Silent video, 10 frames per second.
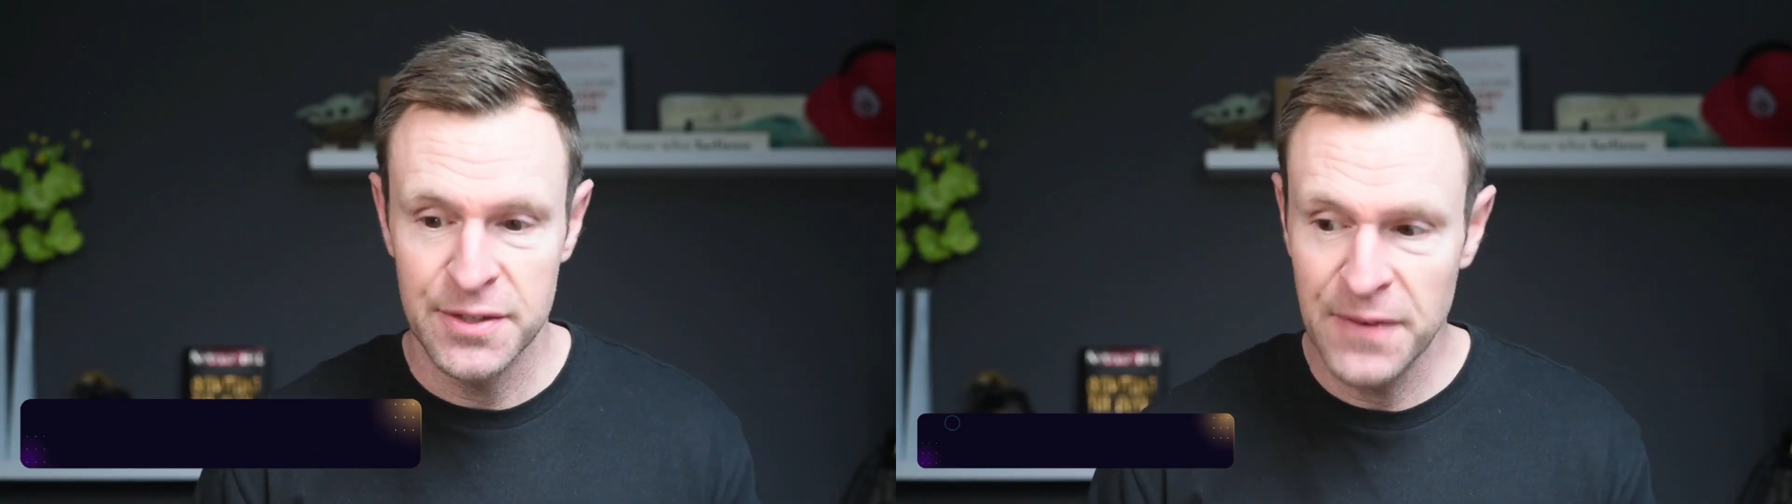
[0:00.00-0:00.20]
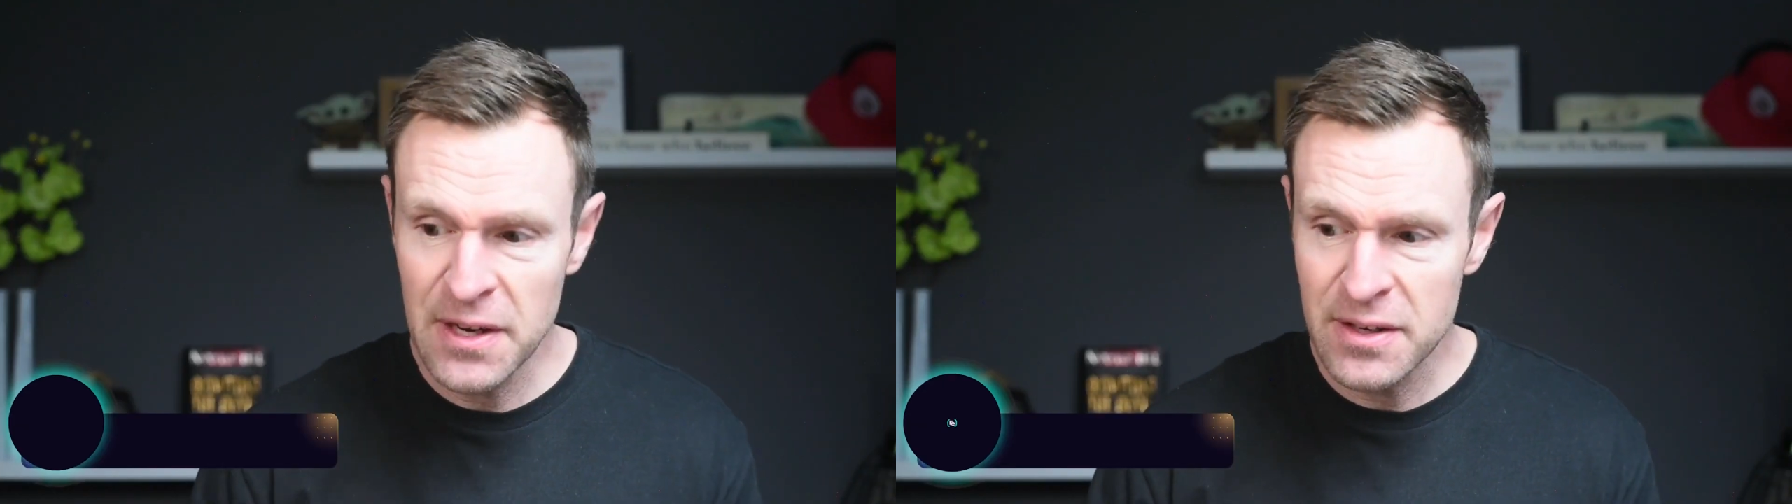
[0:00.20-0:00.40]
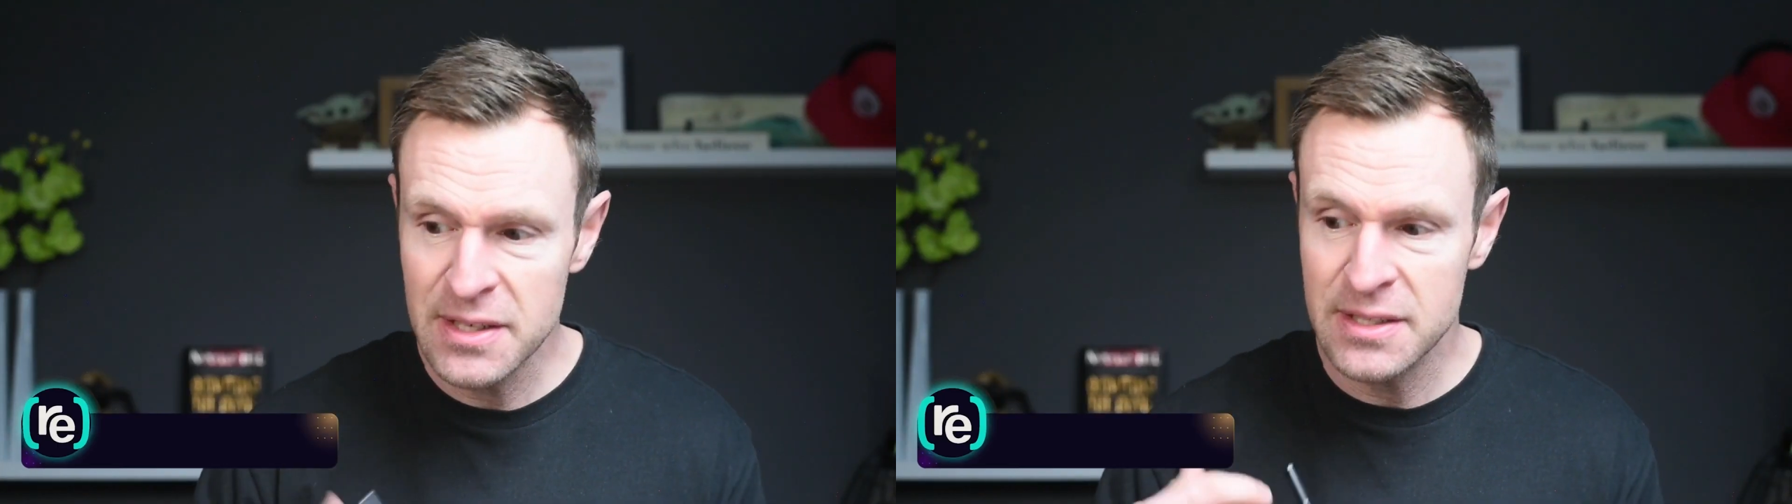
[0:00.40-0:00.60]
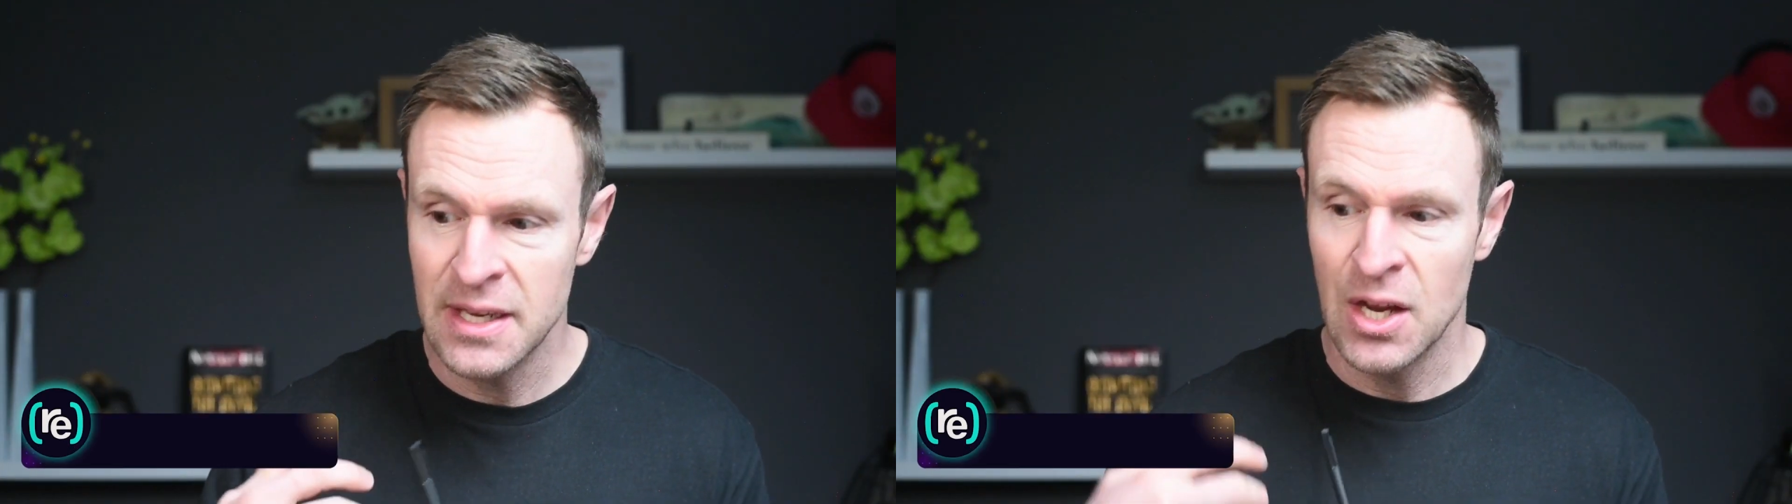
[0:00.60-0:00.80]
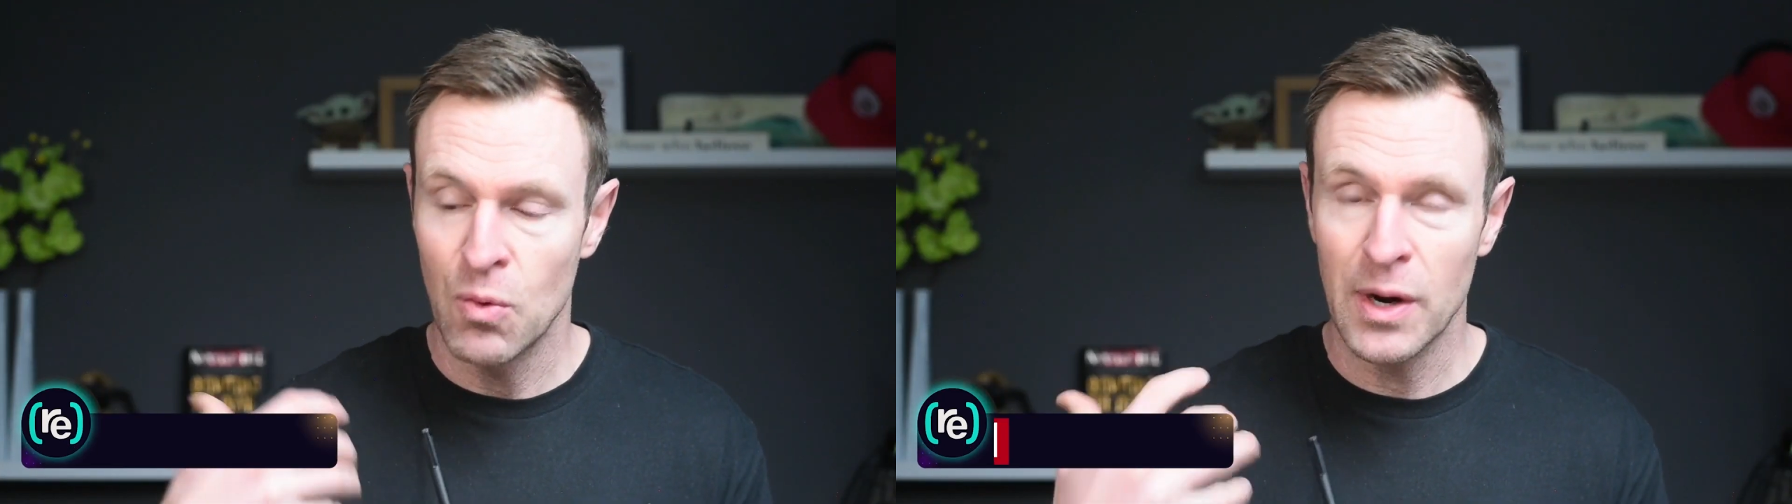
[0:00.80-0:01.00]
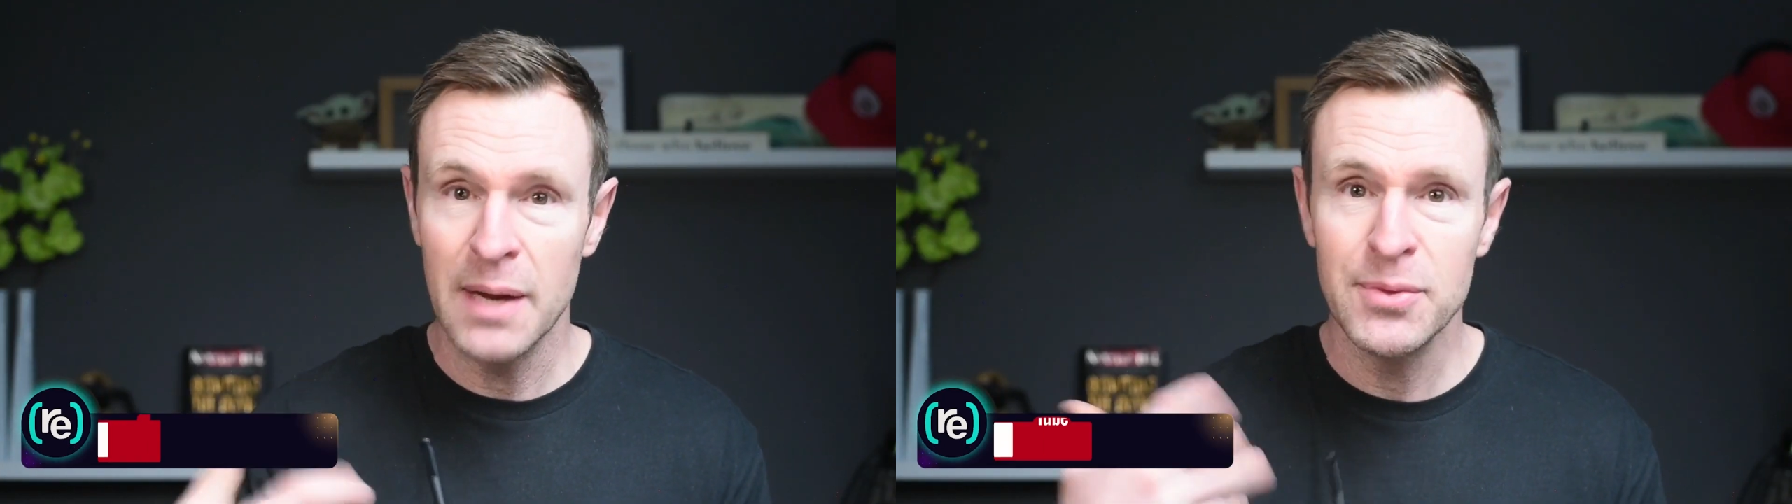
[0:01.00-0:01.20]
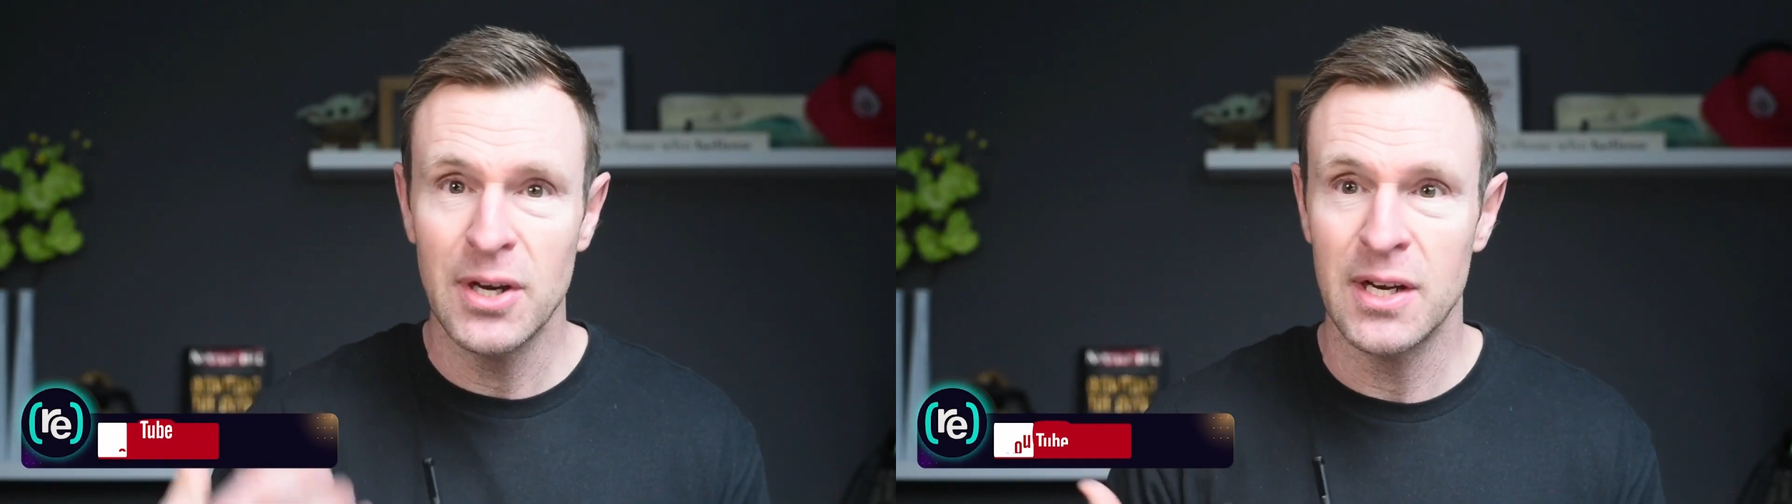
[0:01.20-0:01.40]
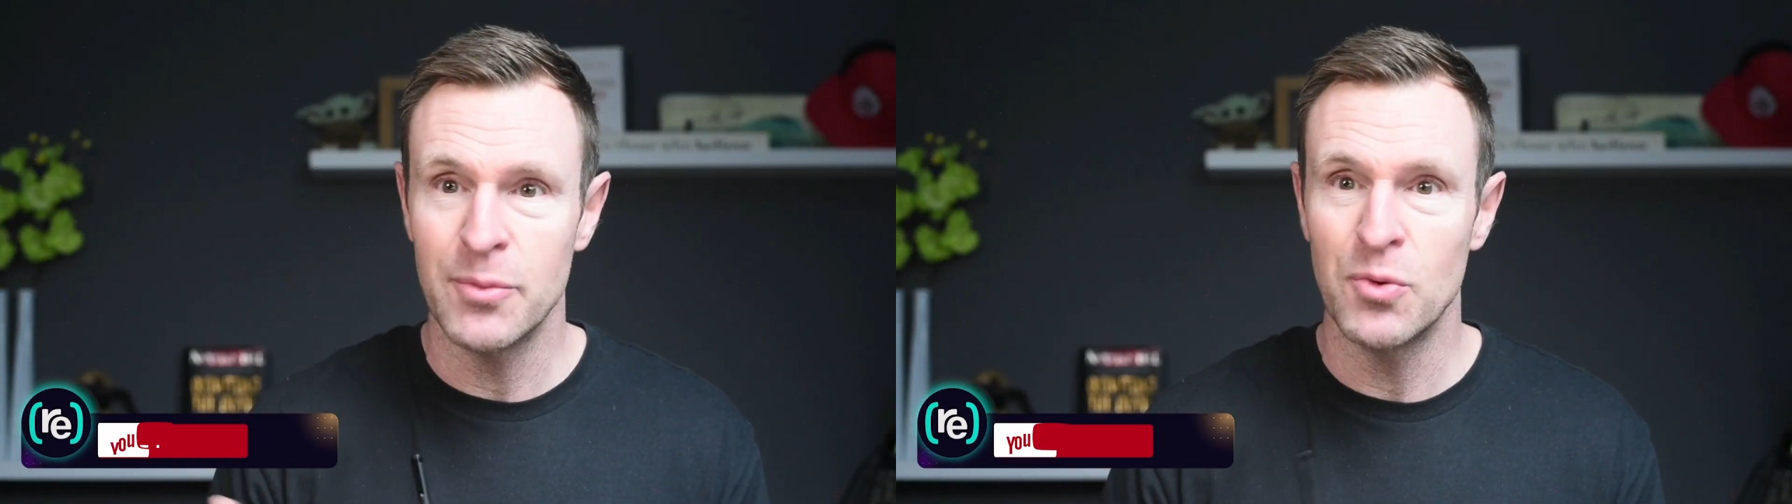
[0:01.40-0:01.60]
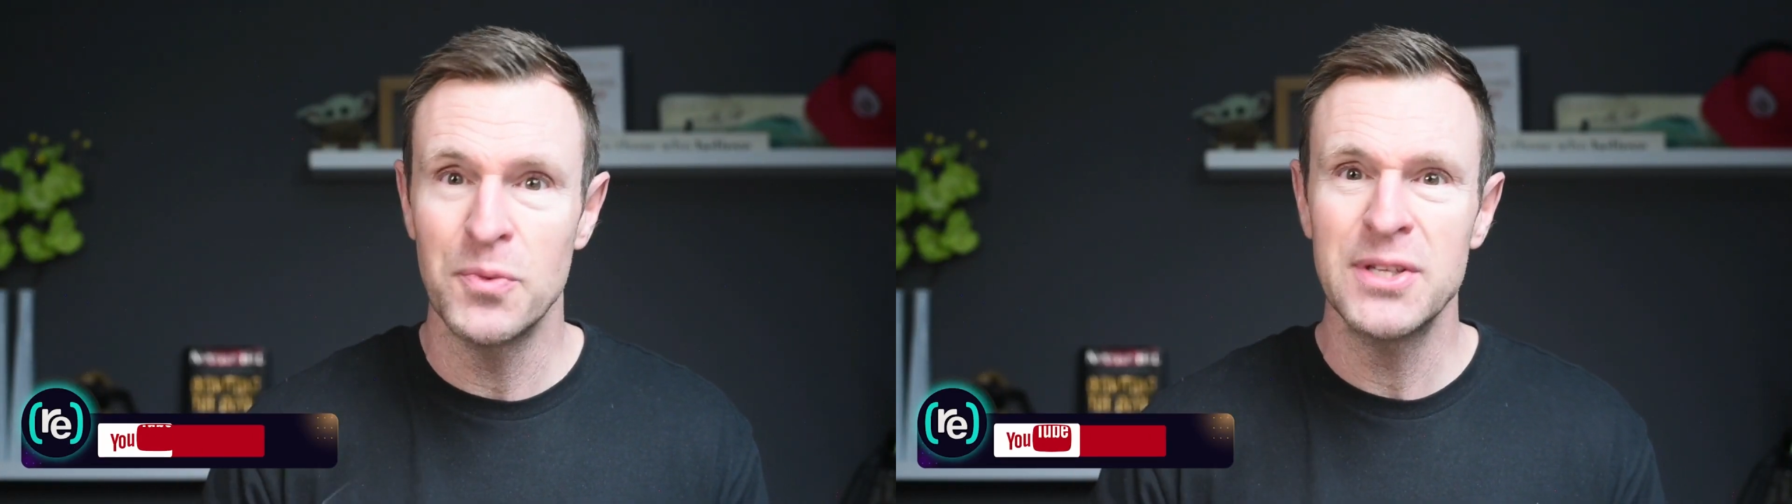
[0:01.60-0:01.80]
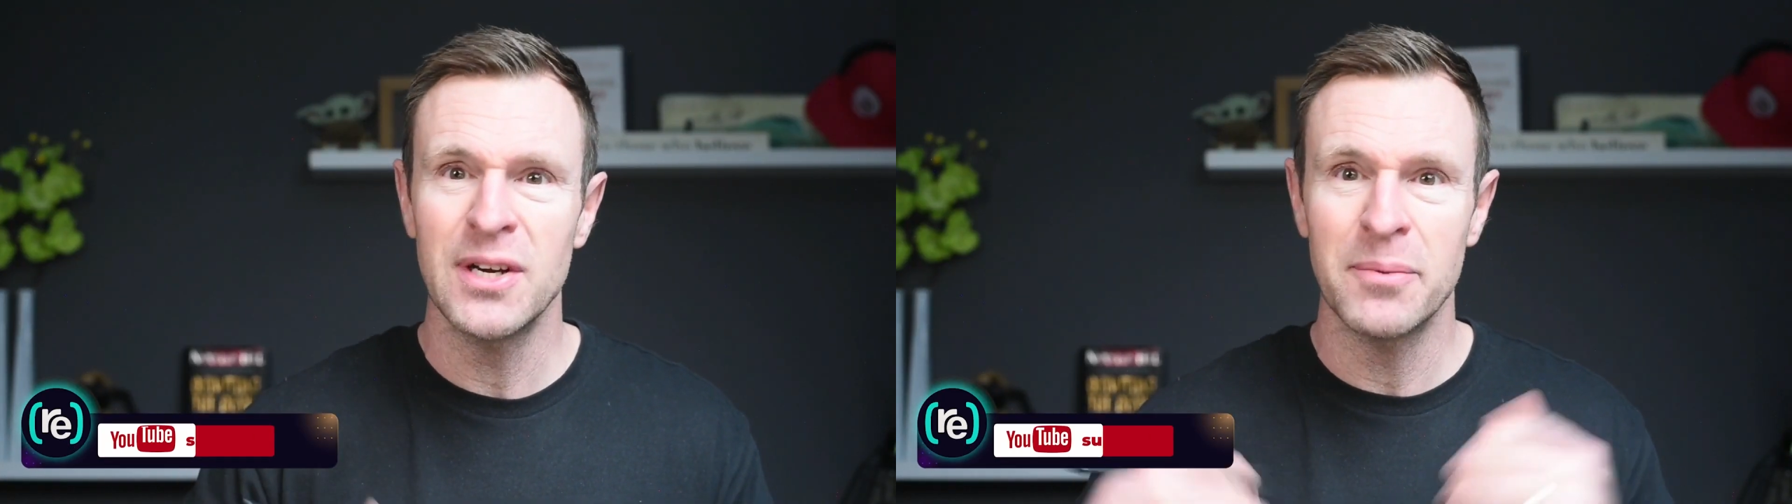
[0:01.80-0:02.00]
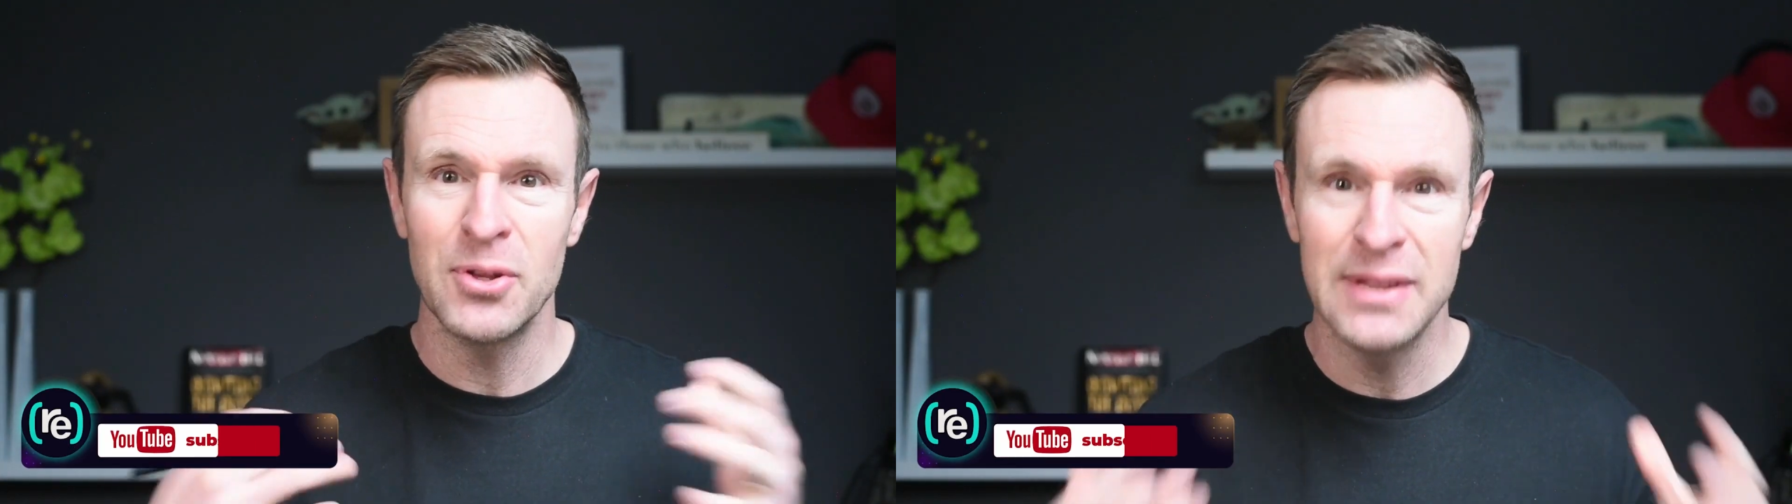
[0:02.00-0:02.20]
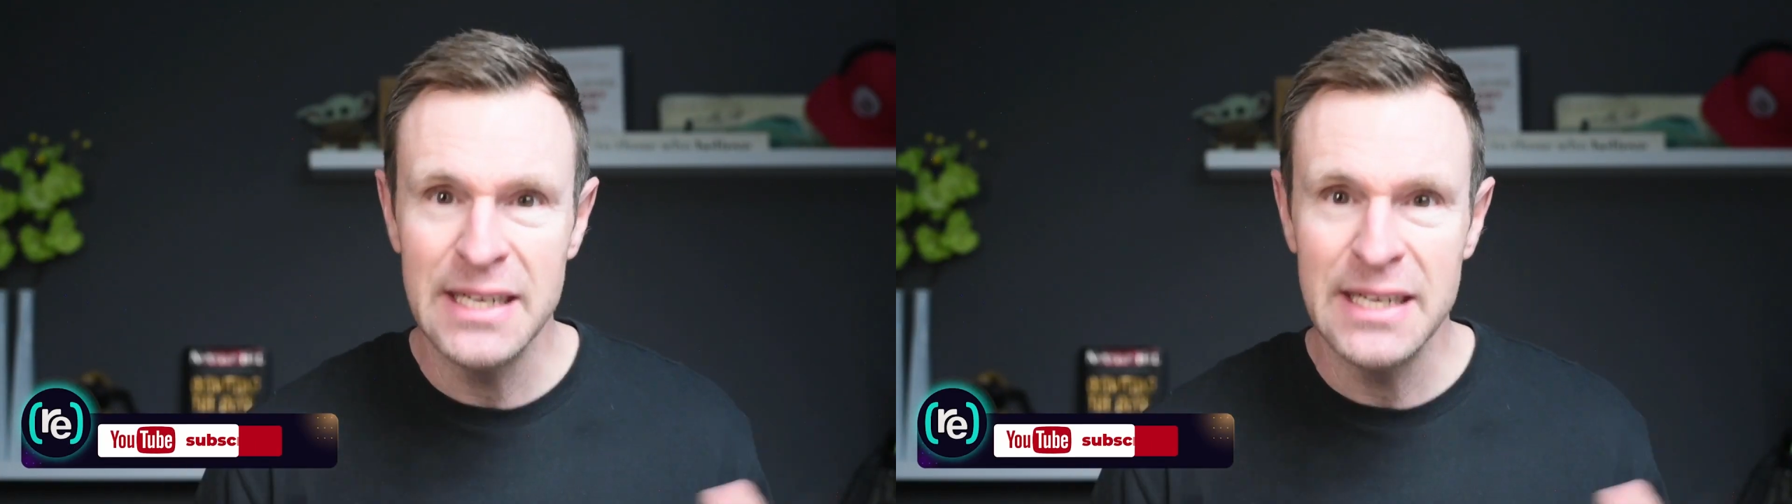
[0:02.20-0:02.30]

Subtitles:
Sphere is what I'm talking about when we talk about